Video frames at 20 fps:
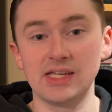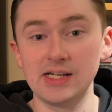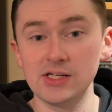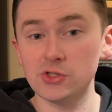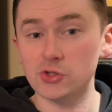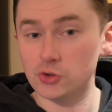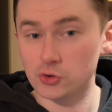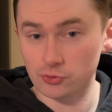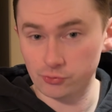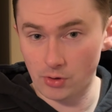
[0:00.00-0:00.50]
It
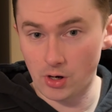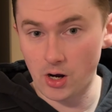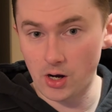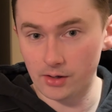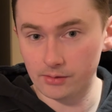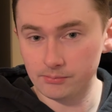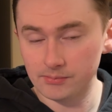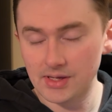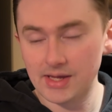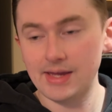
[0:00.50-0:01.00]
is
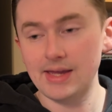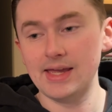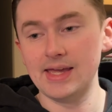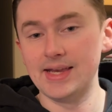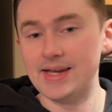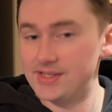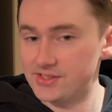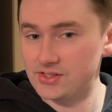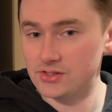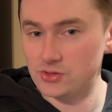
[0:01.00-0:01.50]
strong,
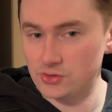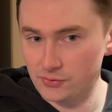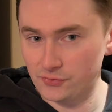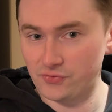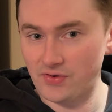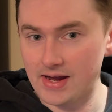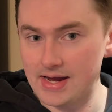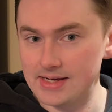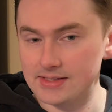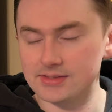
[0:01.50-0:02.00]
it is in your
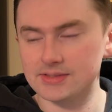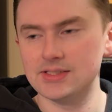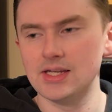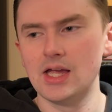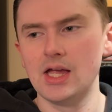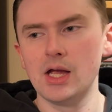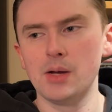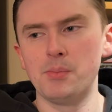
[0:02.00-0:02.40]
face,